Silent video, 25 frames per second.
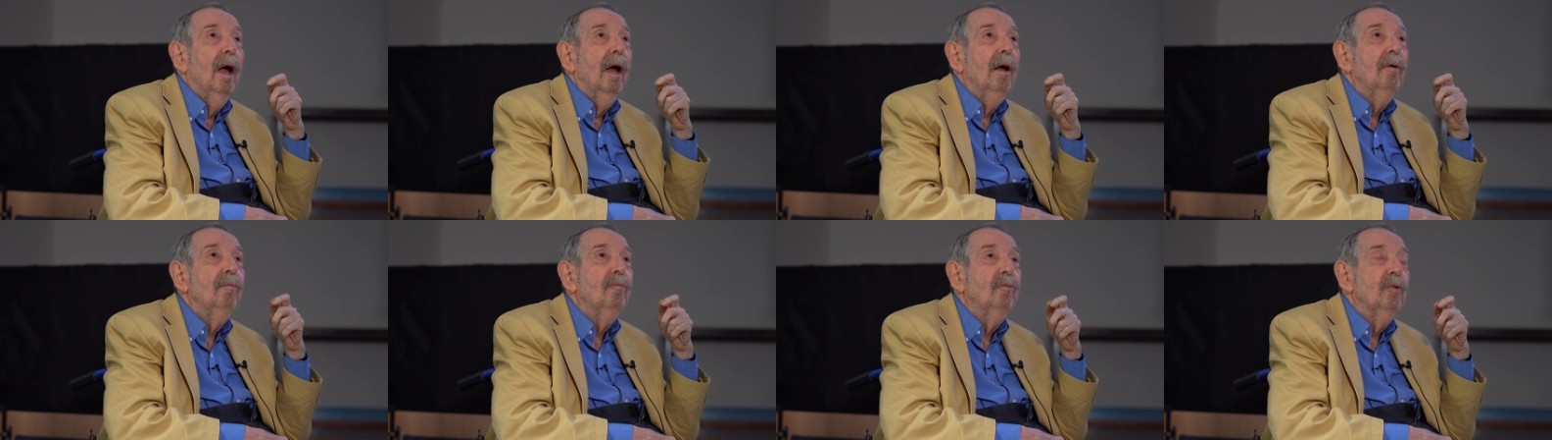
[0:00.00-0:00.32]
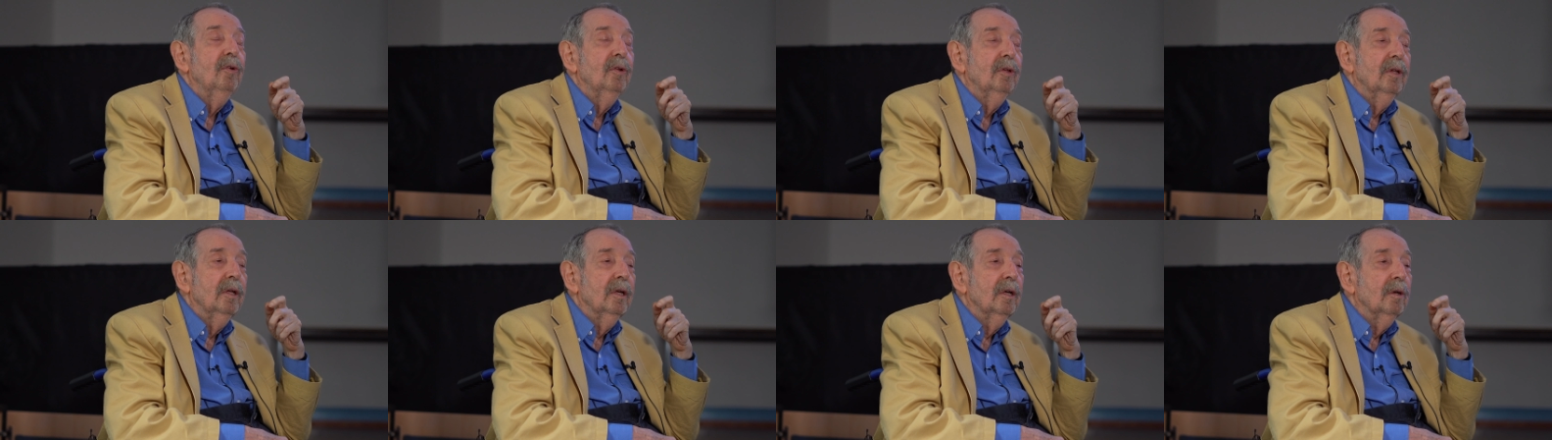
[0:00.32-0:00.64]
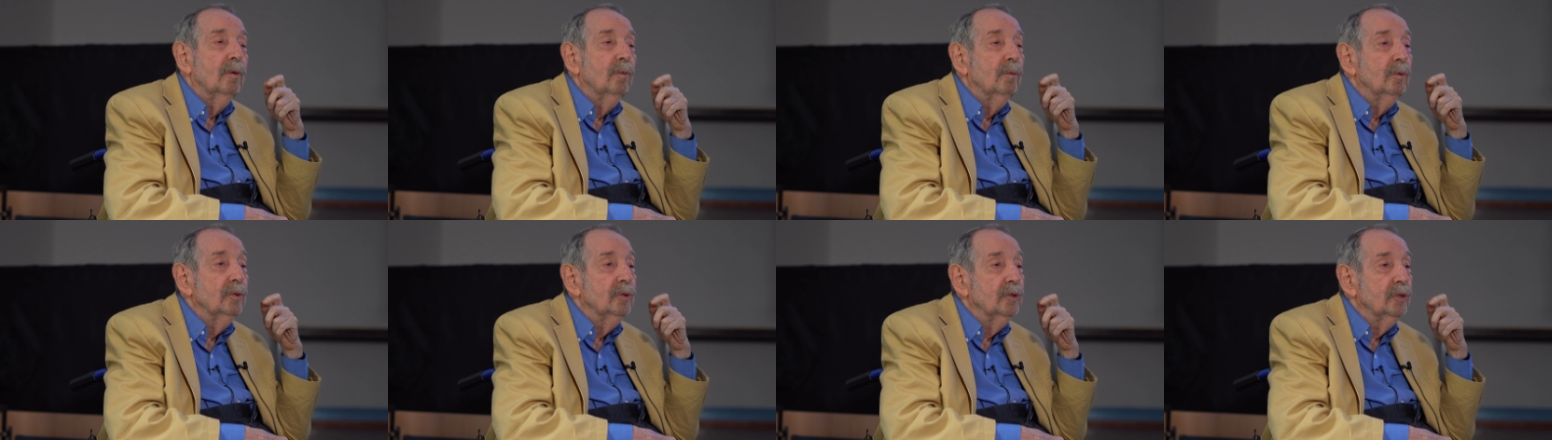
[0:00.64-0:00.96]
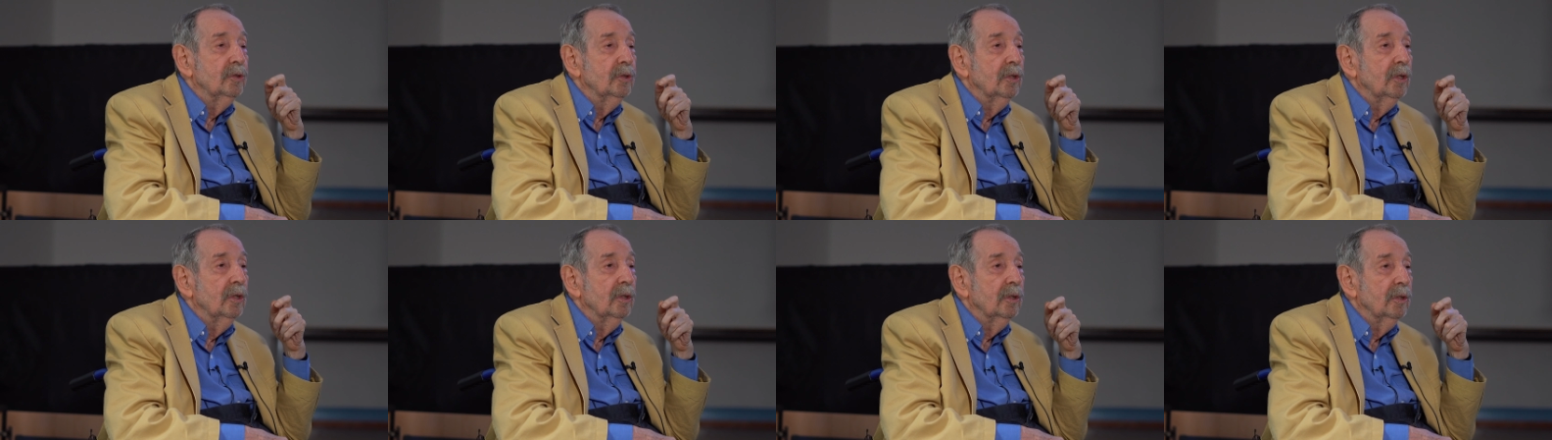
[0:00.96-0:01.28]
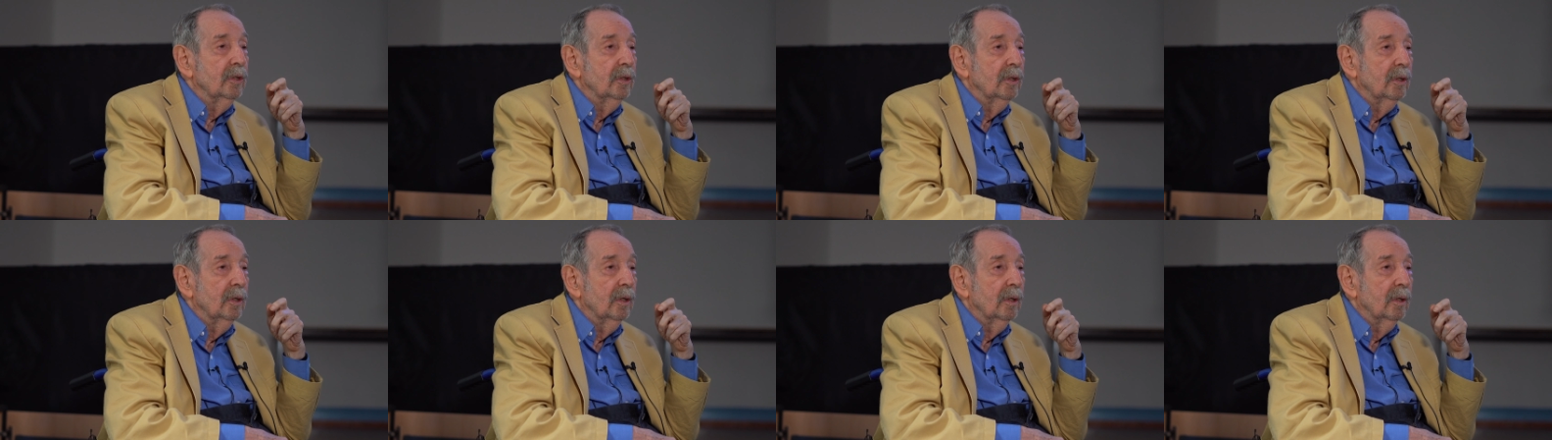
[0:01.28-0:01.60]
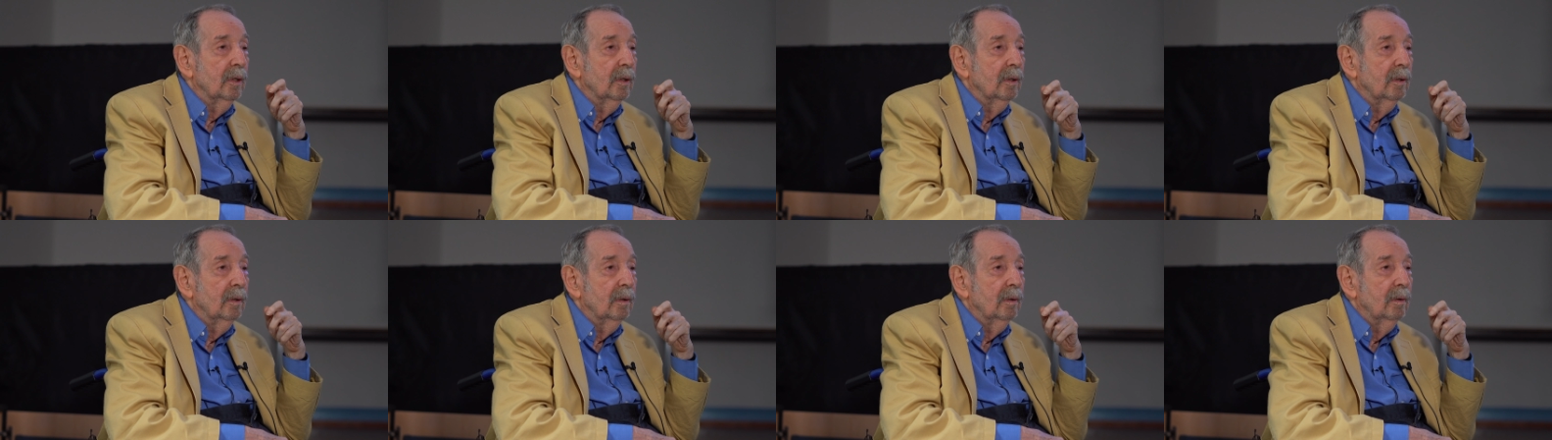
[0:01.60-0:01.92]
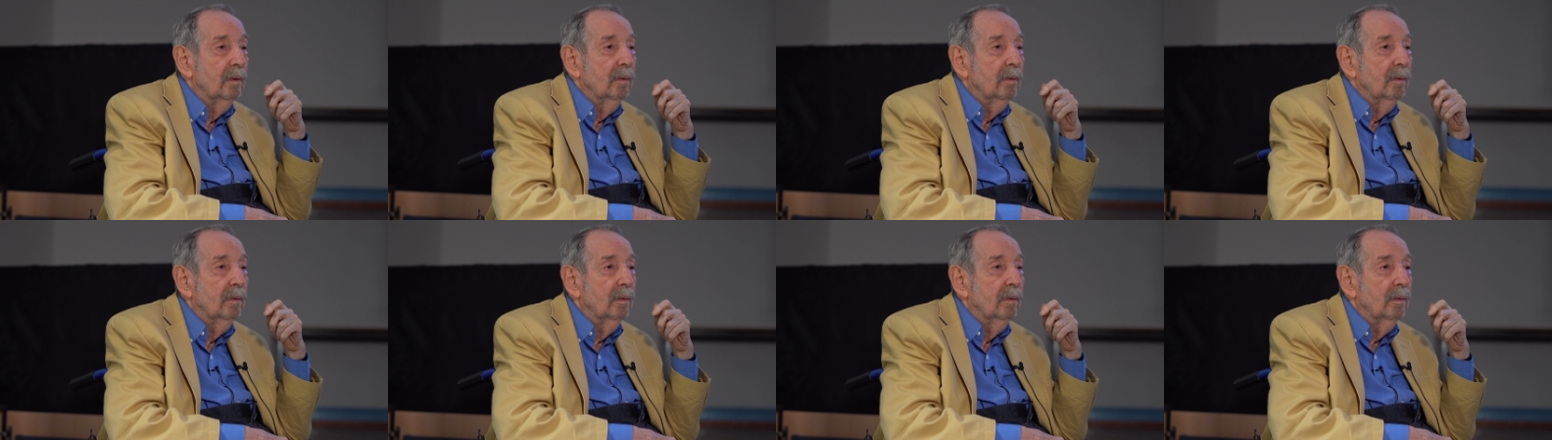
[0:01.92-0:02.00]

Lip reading: everything was circular,